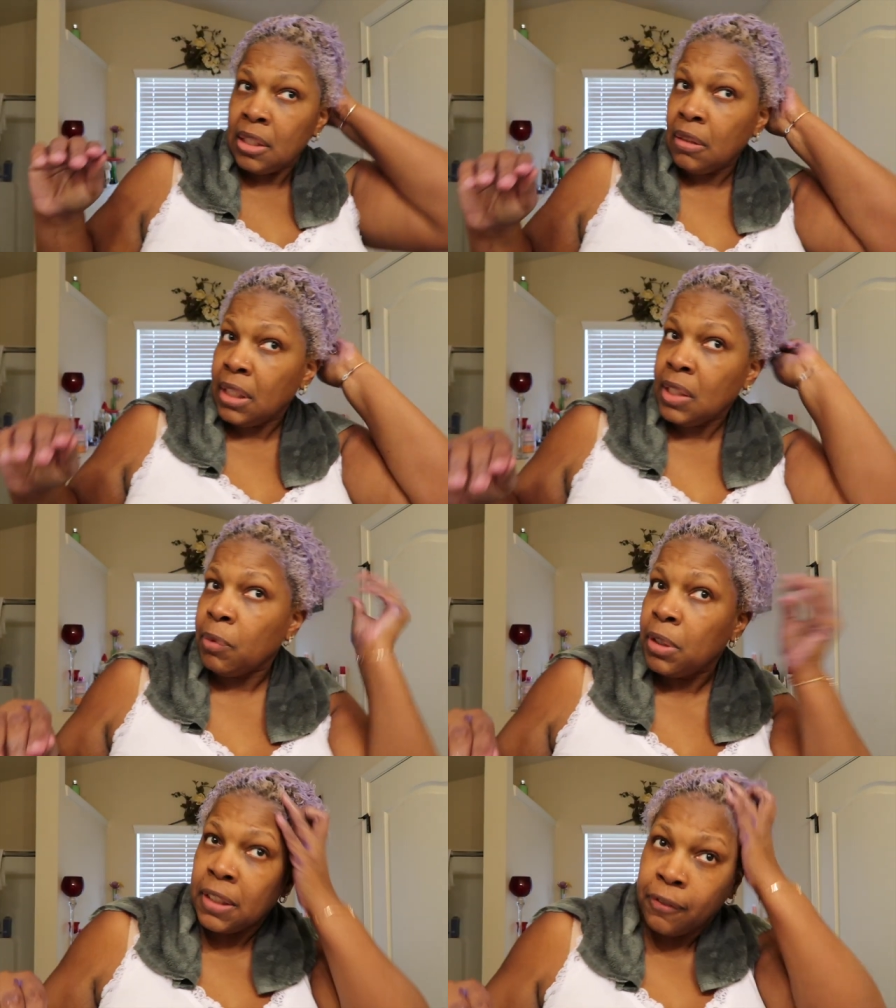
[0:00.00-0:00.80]
so this
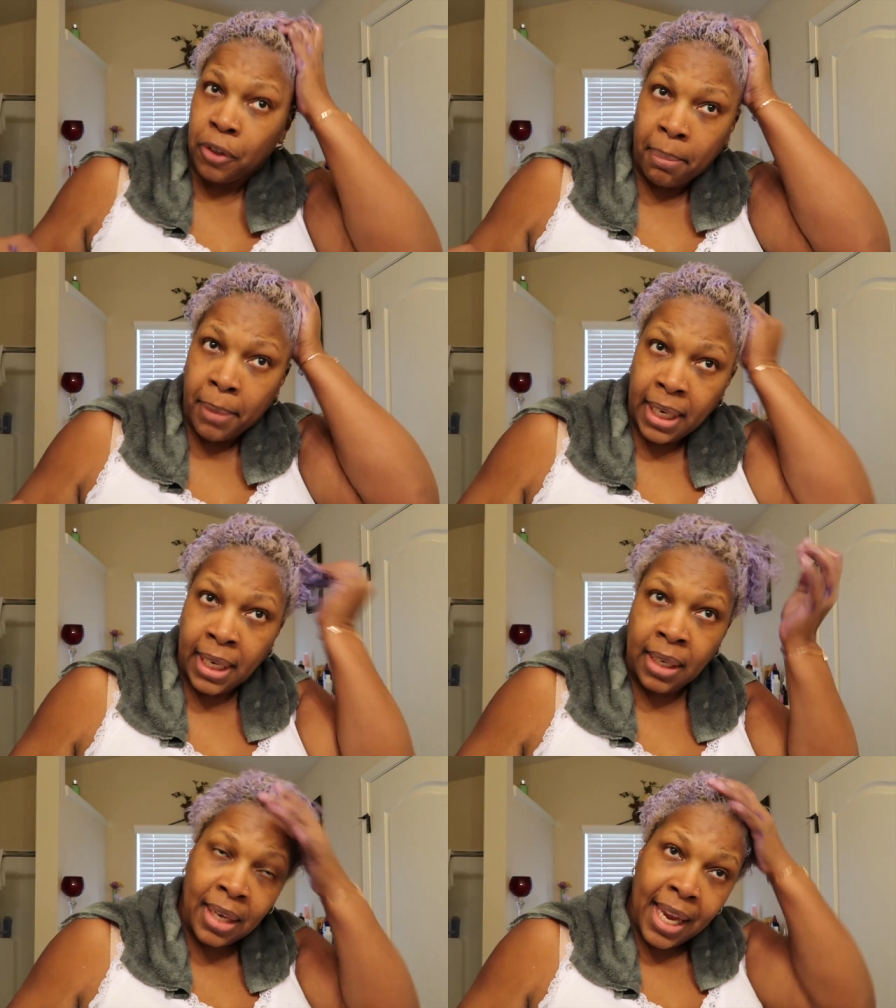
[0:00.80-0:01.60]
one is for a
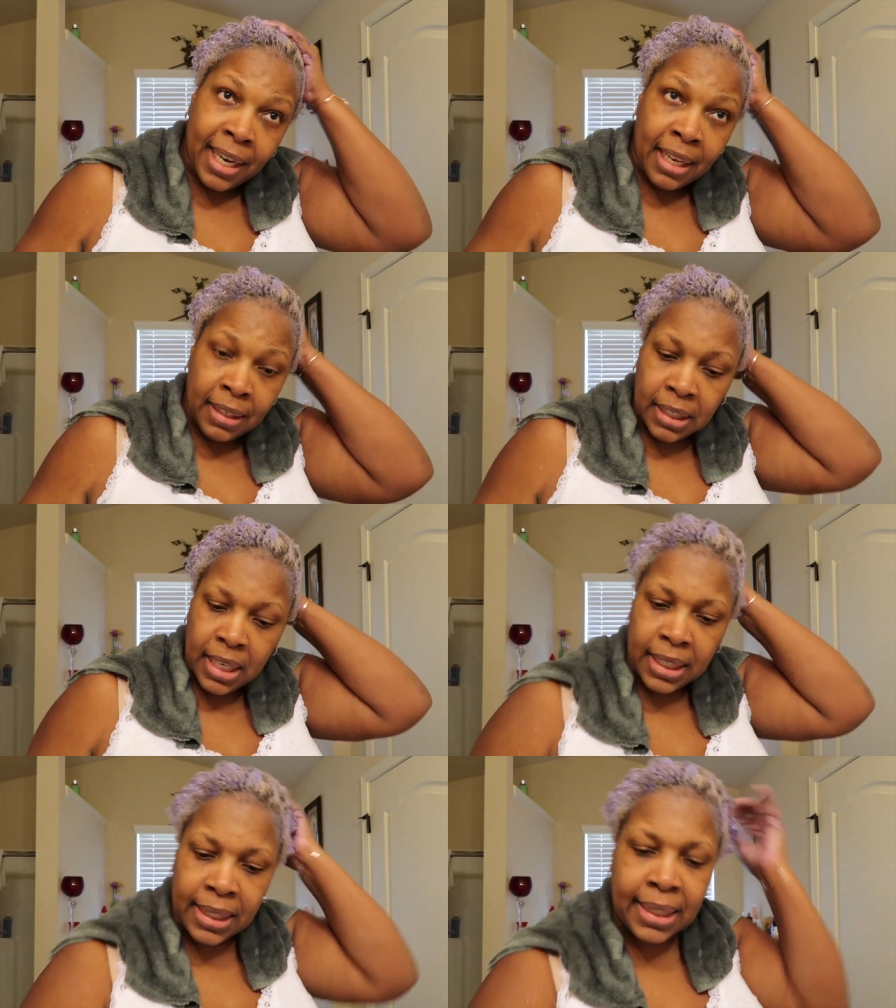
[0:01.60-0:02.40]
minute and it,
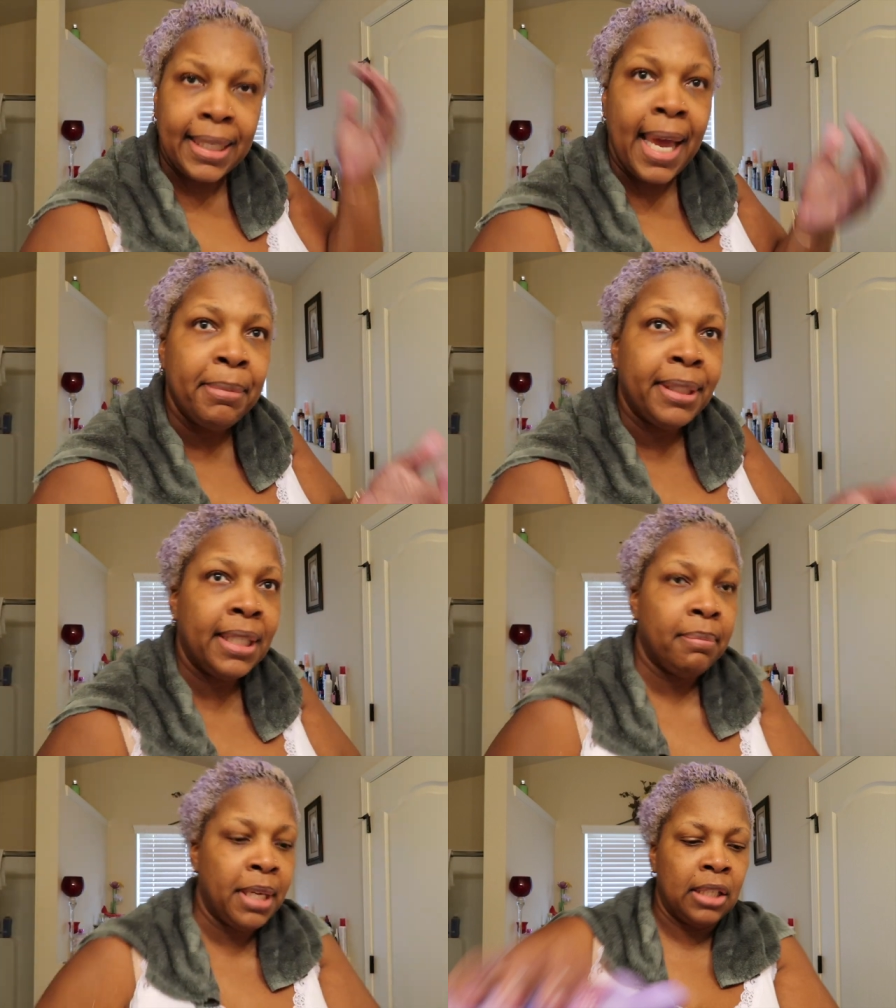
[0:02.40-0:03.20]
it's
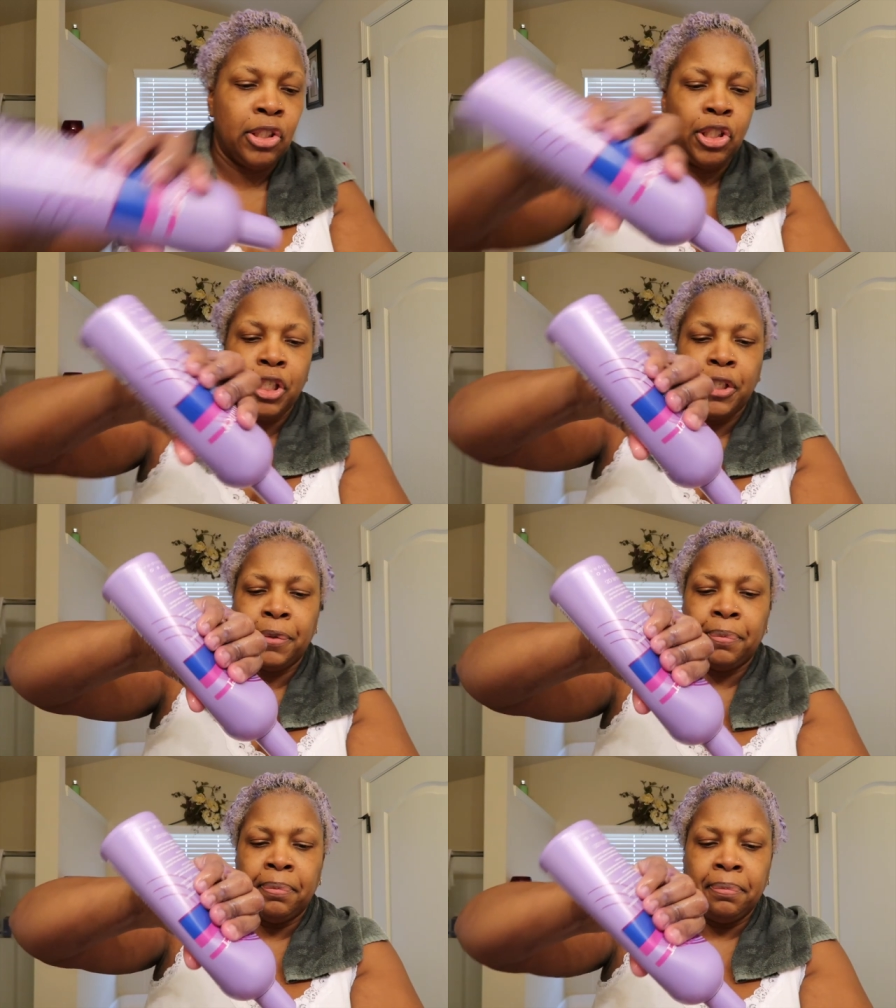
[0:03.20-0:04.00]
tempting me
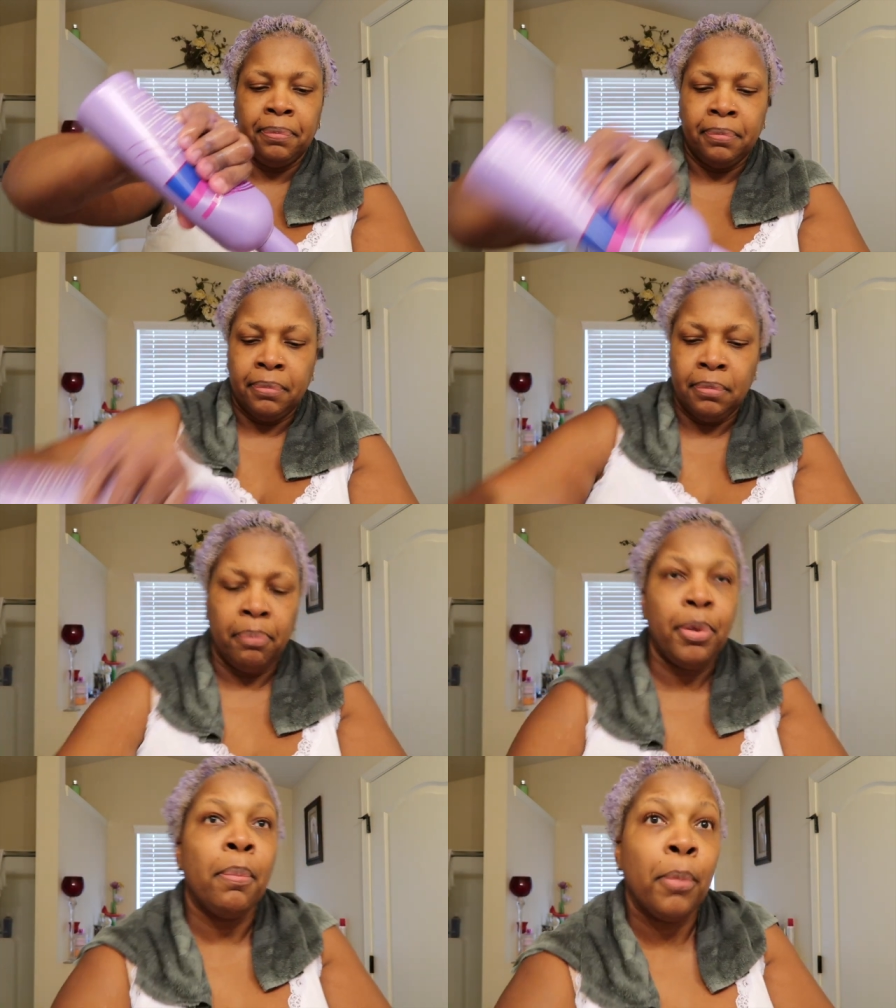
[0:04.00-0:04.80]
to
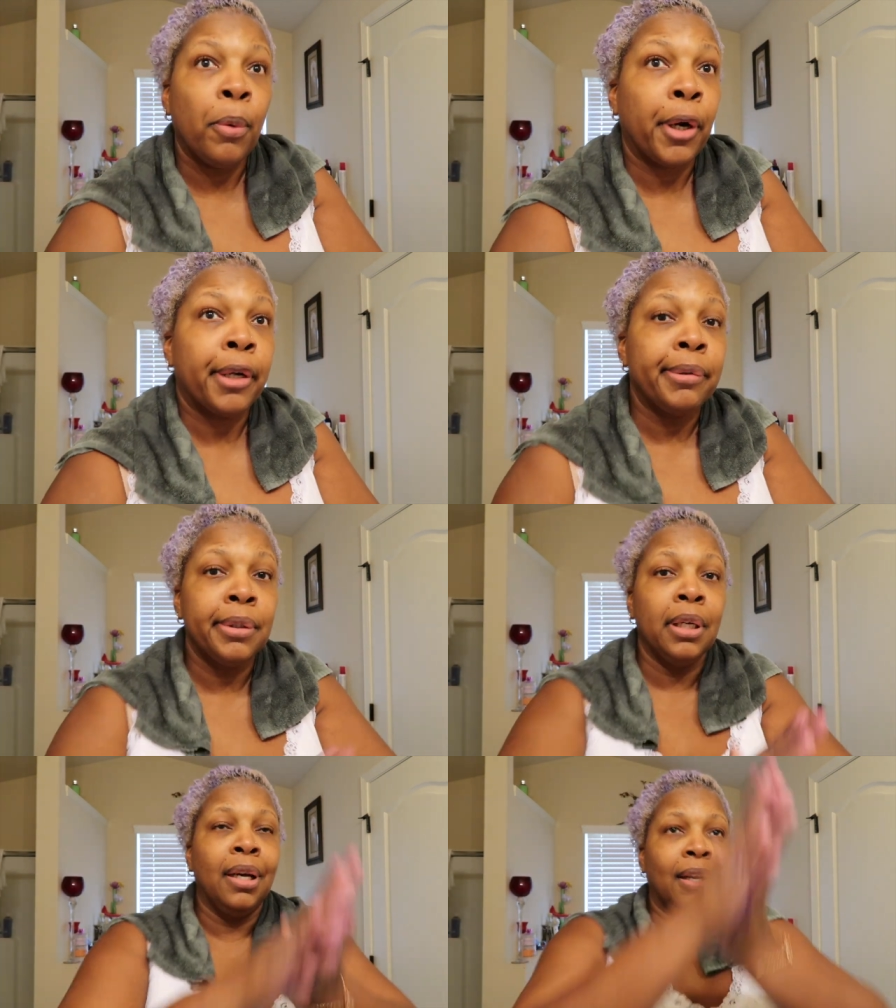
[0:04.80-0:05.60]
put more
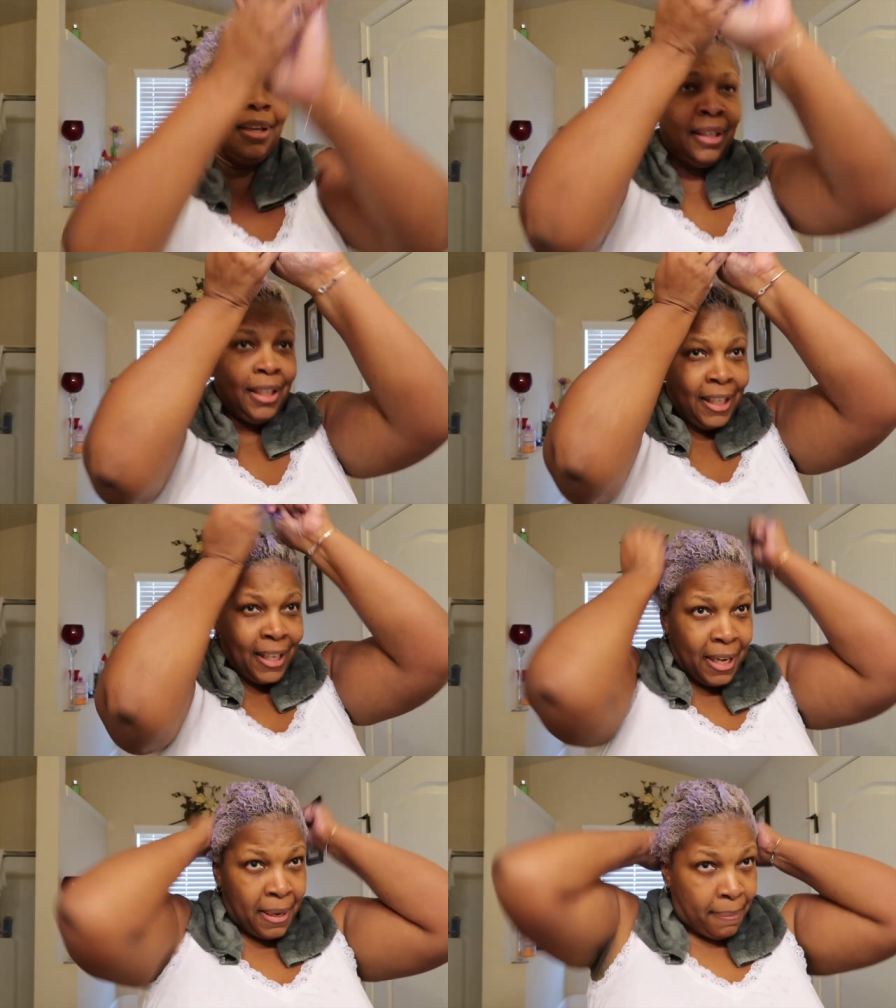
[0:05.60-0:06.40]

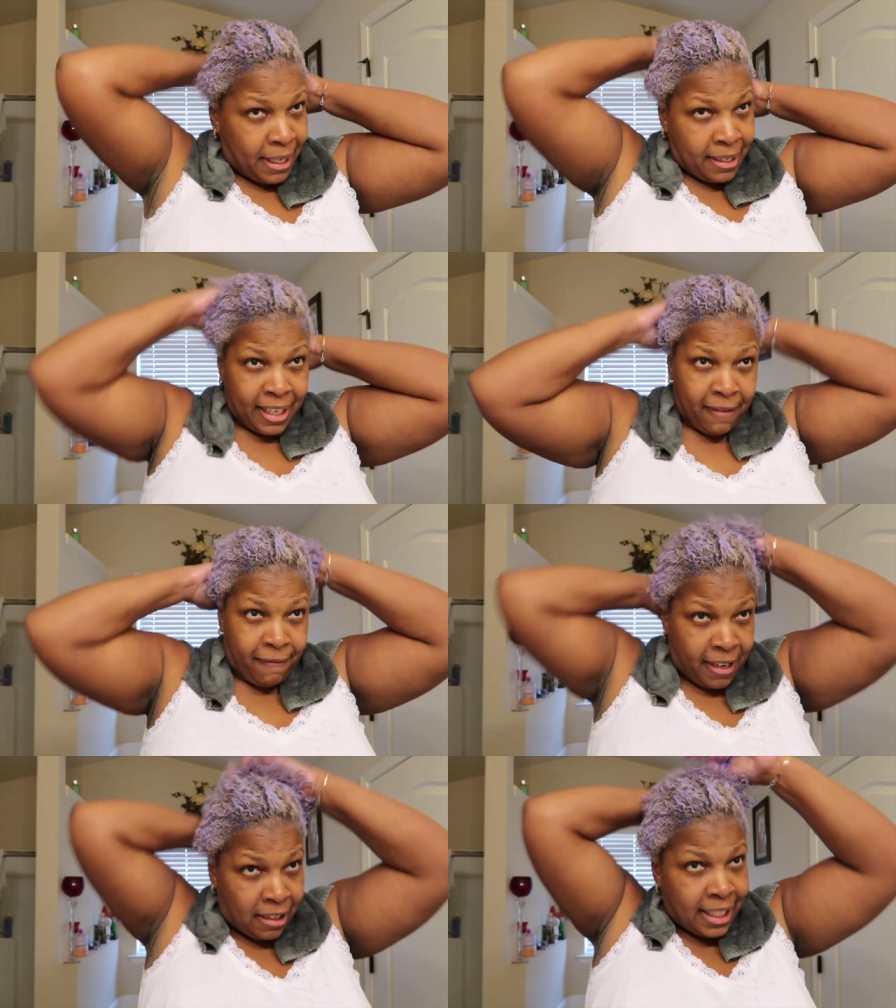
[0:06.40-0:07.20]
because I
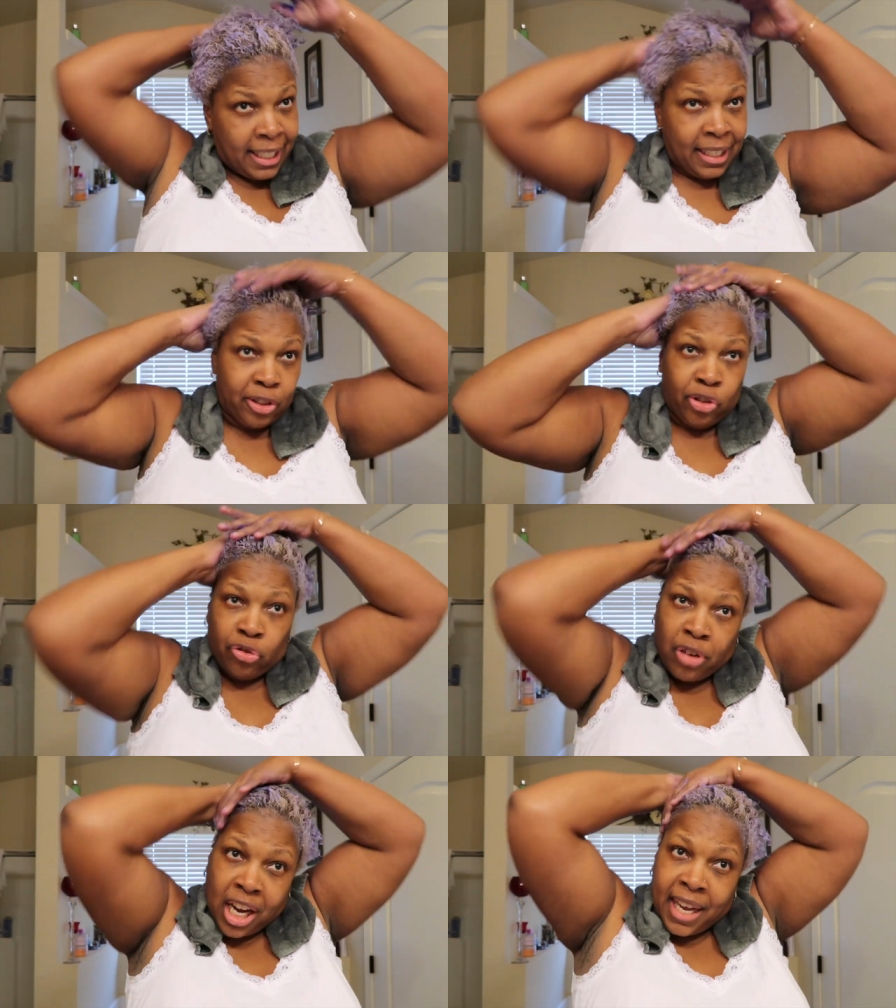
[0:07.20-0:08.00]
feel like it's
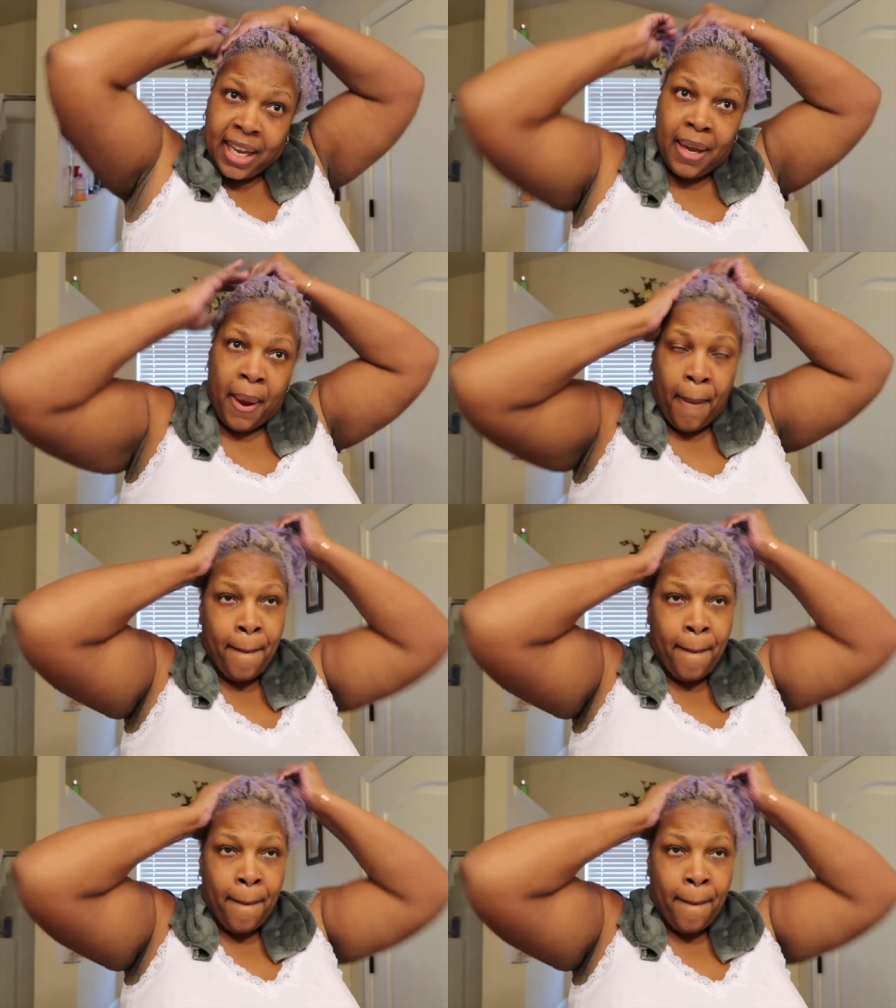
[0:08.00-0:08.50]
dry.